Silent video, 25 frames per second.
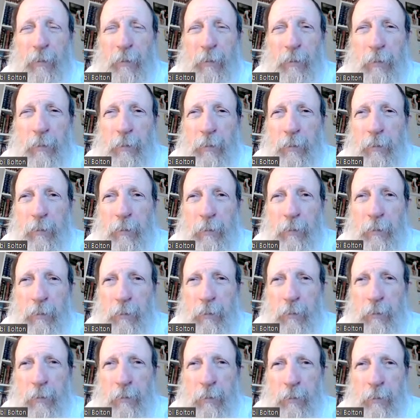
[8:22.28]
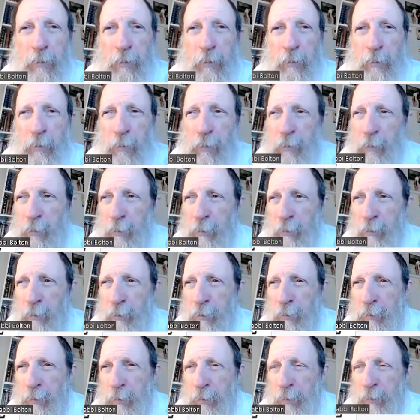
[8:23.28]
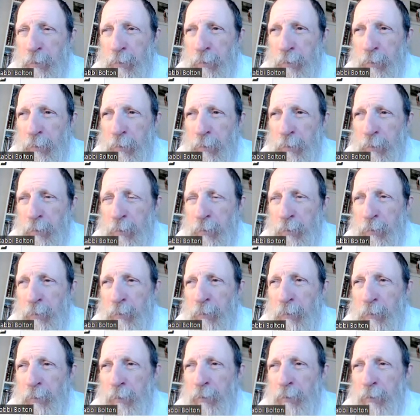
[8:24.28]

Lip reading: [no speech]